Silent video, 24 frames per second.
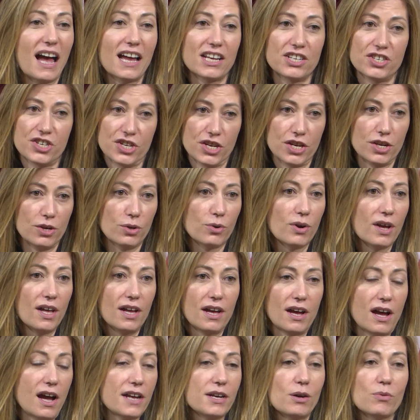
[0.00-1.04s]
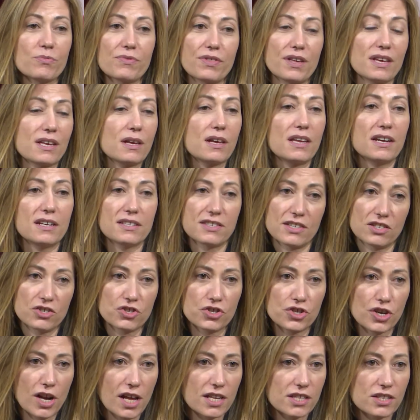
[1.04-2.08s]
I do. I don't think it is as
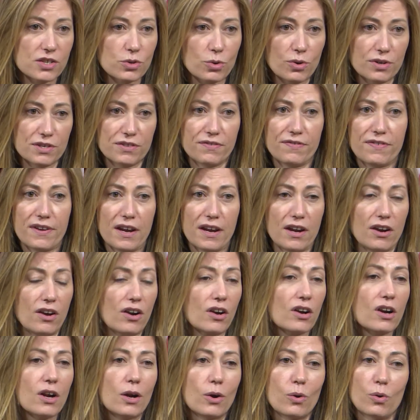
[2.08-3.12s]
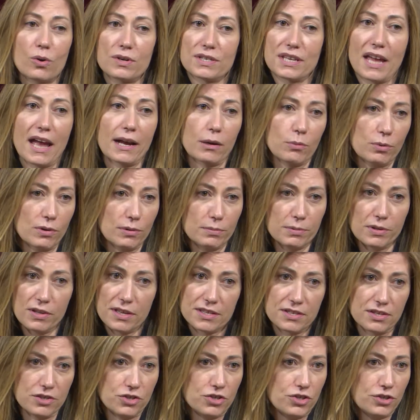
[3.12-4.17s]
just or as fair or as equitable
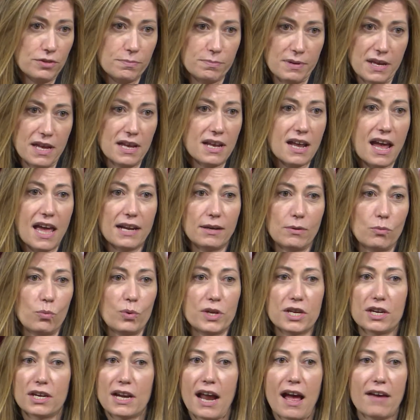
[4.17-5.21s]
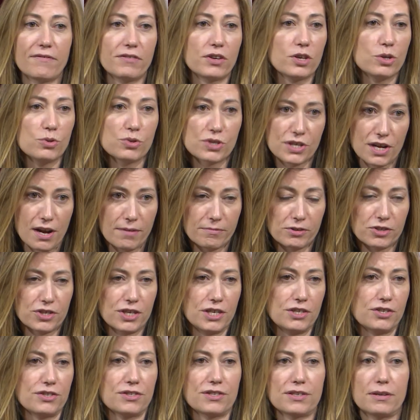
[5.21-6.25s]
as it should be. And we could have huge
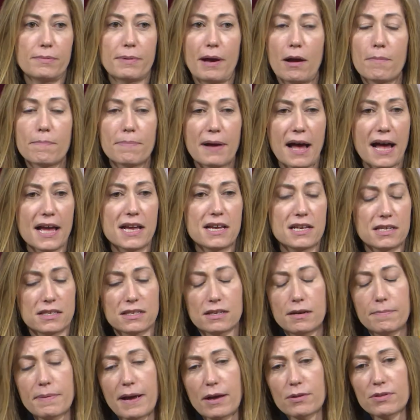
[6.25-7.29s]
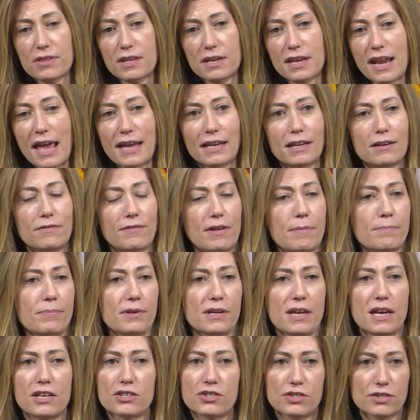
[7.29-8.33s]
conversations about bias, about the negative
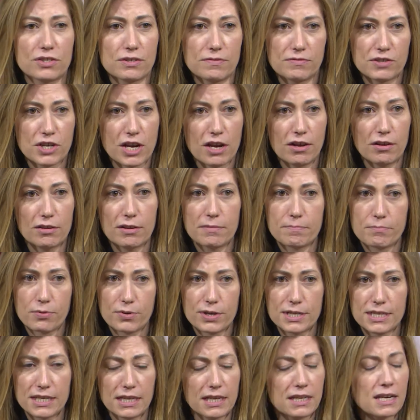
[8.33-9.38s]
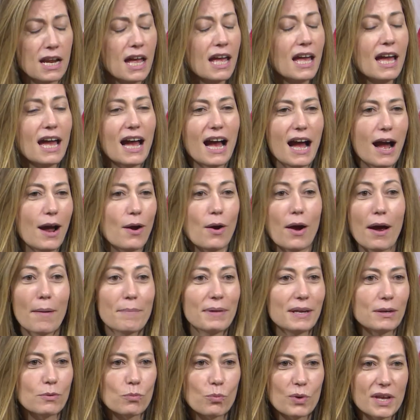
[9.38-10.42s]
implications of jail and prison. I
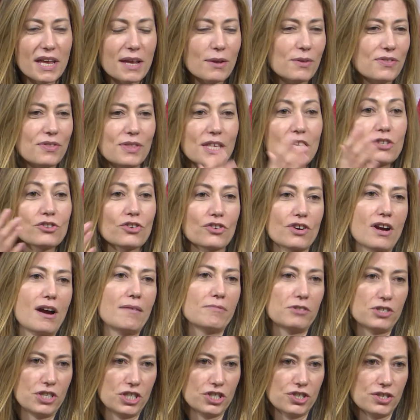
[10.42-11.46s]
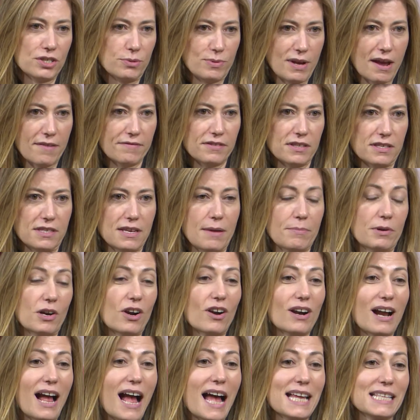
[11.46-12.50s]
mean, we, these are conversations we have in the
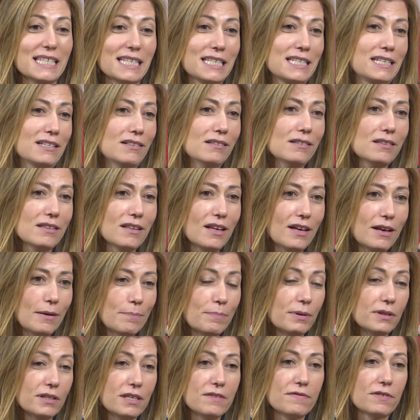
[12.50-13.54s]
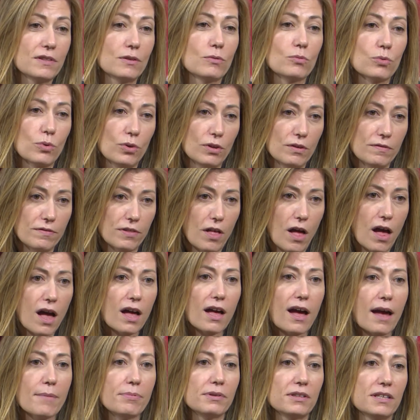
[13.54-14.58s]
seminar. I still believe in the rule of law.
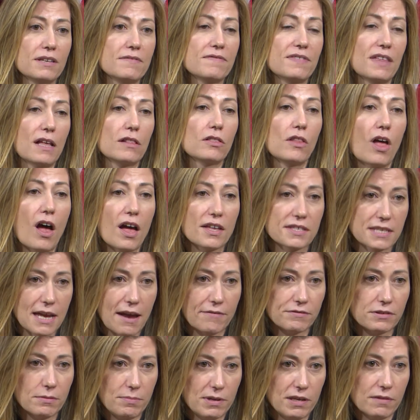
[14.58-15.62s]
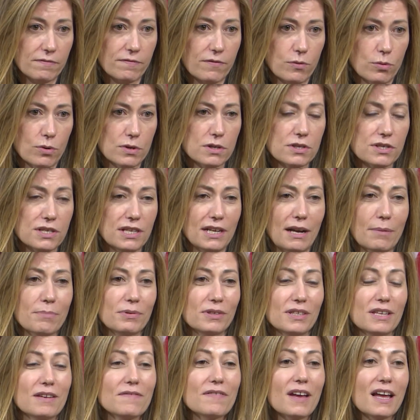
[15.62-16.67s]
I believe that laws have to be enforced. And I
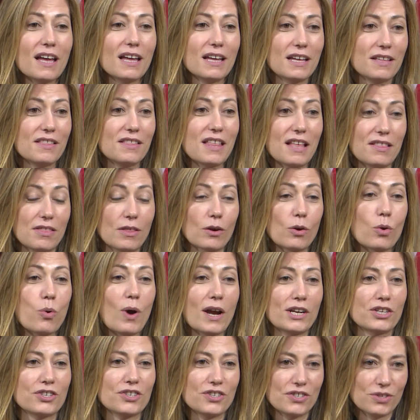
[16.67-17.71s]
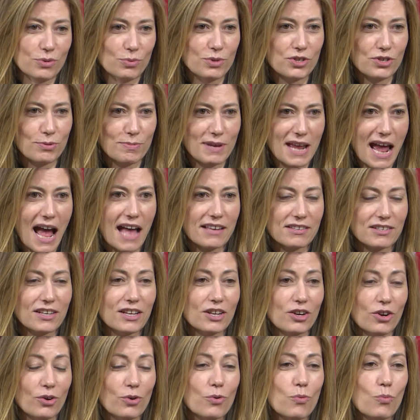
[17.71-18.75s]
believe that the questions we should be
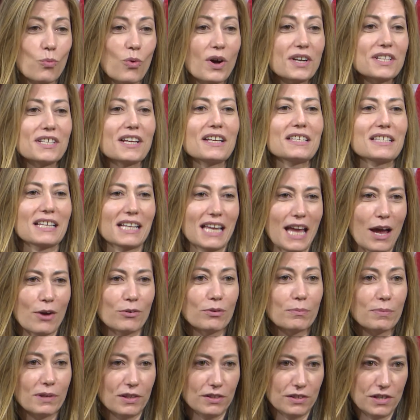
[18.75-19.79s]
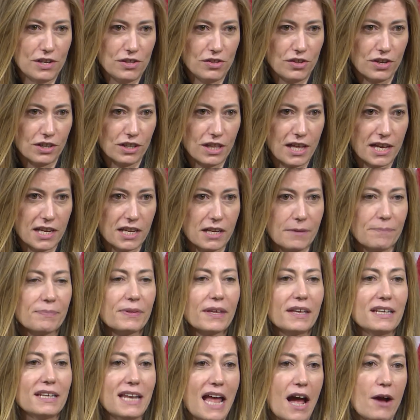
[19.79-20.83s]
asking are, what does accountability look like?
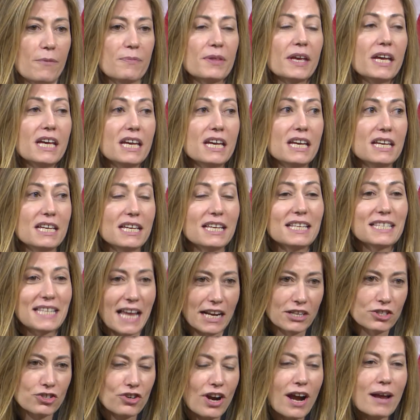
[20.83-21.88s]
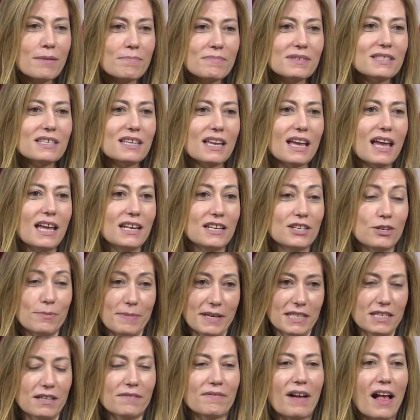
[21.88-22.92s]
Now, sex crimes and
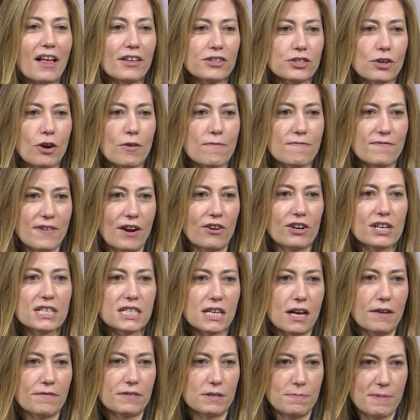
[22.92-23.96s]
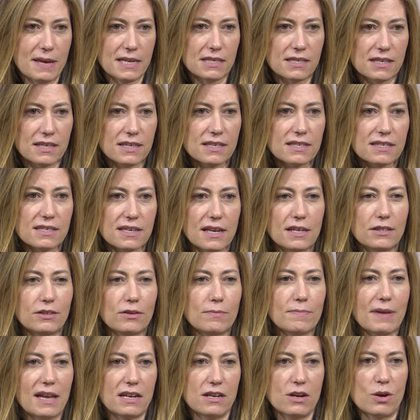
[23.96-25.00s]
domestic violence are very tough spaces, and
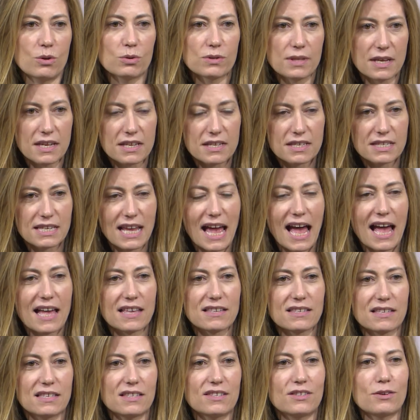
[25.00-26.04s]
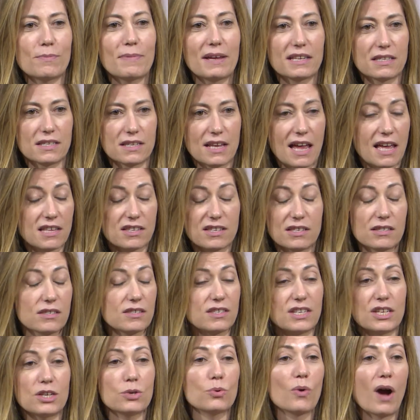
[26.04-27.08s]
you may know this, as is, domestic, as is
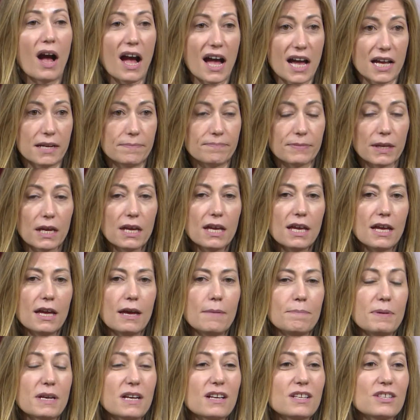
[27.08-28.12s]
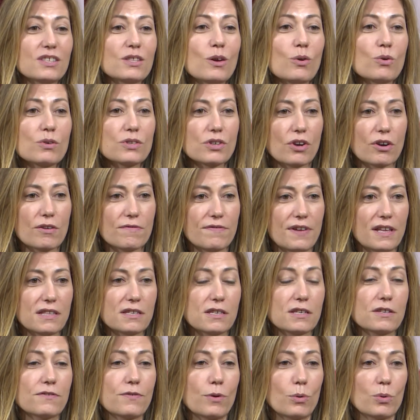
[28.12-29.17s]
D U I. Because those are
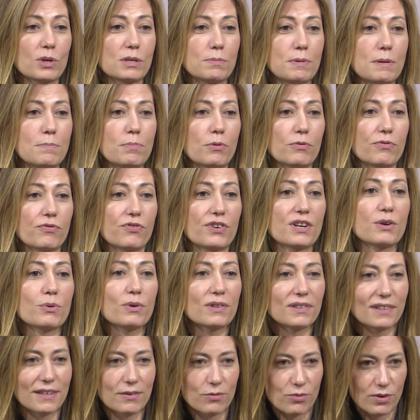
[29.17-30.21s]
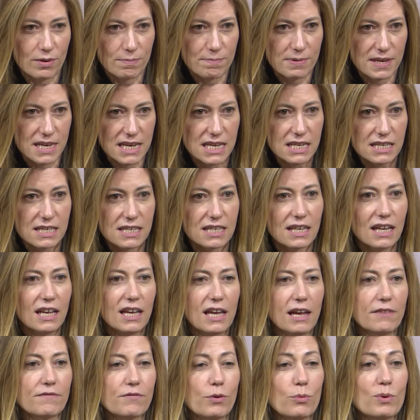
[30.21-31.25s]
offenses for which people frequently repeat
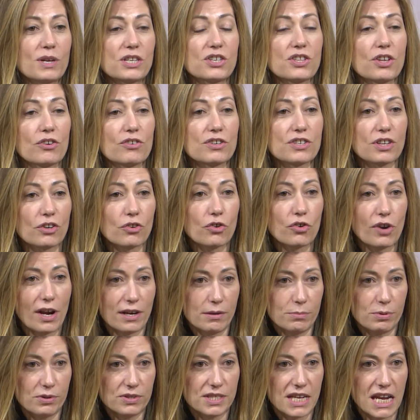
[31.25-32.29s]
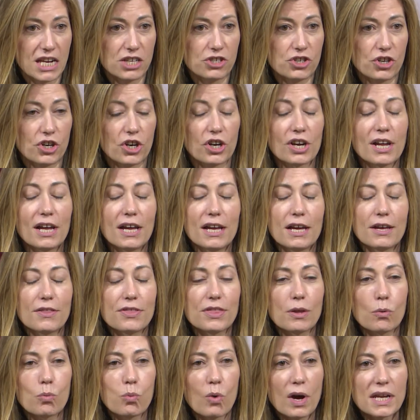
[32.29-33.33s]
and for which there is incredible danger.
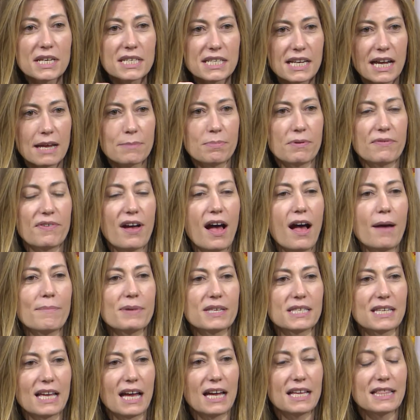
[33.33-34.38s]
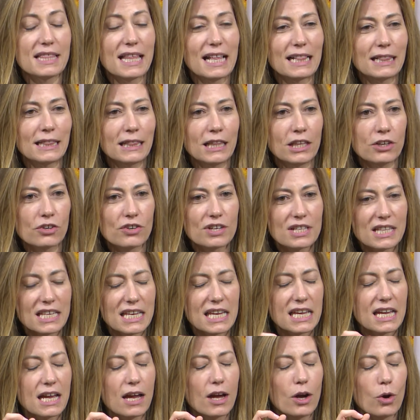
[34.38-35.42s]
The one type of homicide that
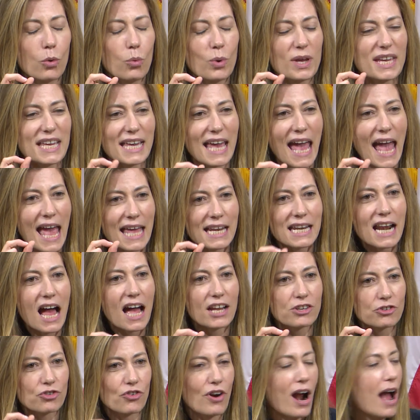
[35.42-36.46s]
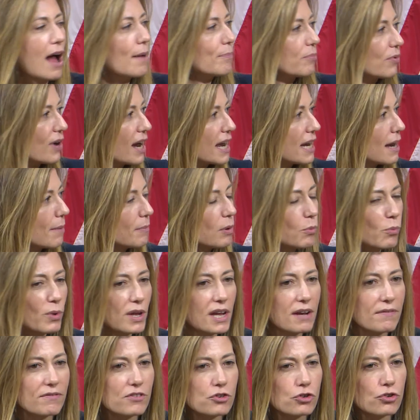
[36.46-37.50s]
literally we cannot drop, right? I mean,
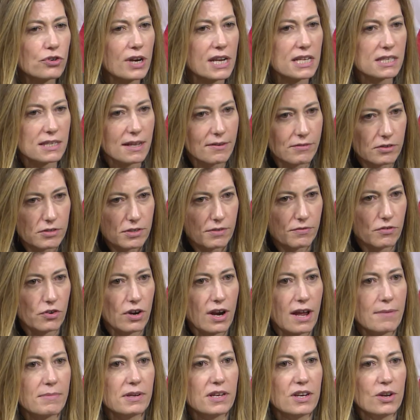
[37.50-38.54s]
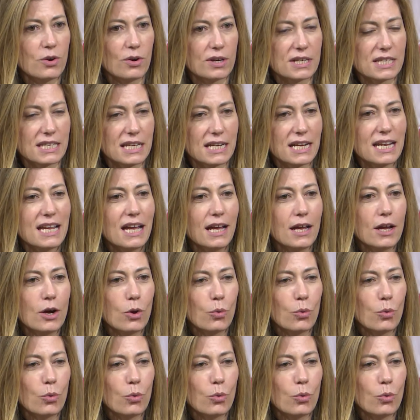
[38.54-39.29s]
we have trace levels of crime in New York City.